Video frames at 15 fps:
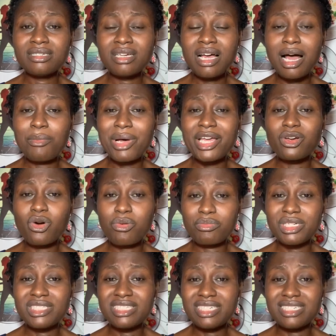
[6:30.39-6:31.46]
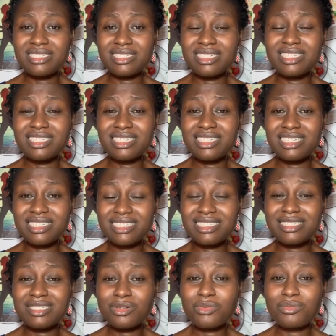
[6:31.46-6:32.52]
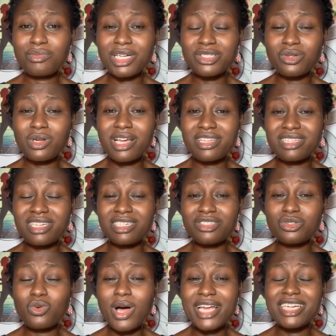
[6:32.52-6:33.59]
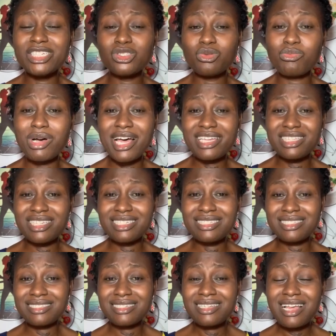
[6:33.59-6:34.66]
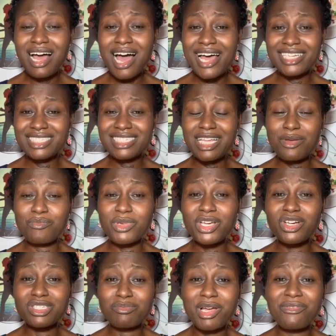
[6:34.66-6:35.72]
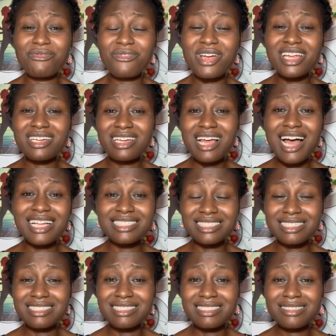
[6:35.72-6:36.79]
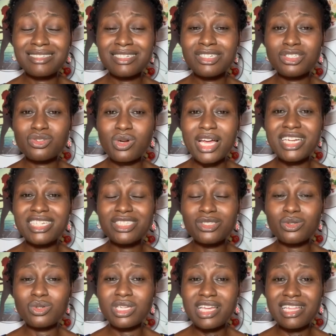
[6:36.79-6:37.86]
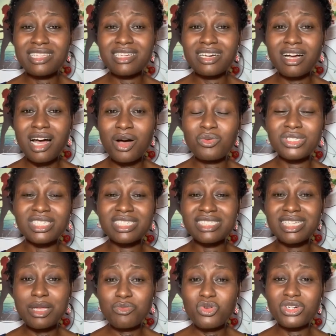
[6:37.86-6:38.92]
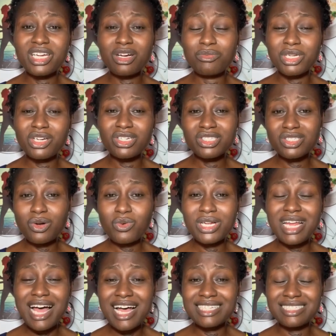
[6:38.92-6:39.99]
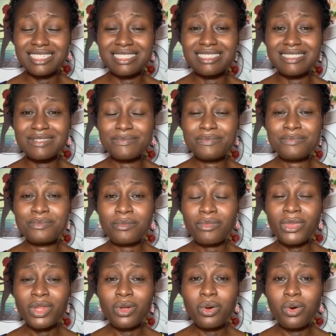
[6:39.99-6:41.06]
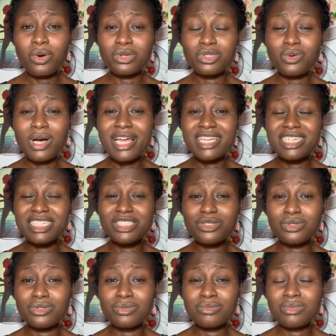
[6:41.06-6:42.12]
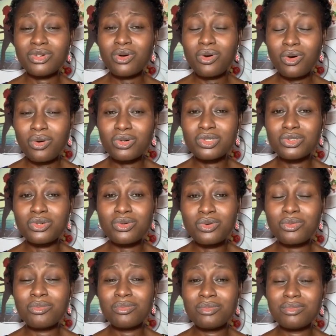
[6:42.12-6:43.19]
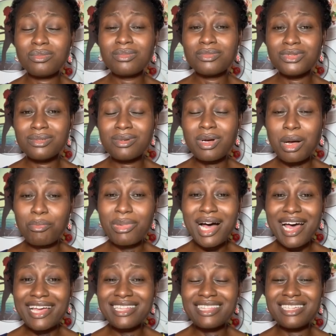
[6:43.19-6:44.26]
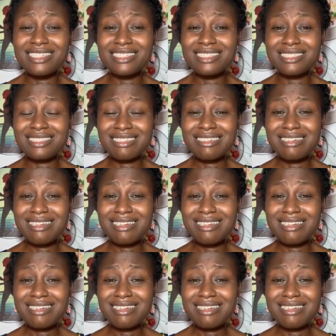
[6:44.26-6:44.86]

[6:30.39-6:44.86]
am I competing in this particular thing? Do I need to buy this item because my friend has it? Do I need to get the car with the same model because someone has it? Or do I need to also buy this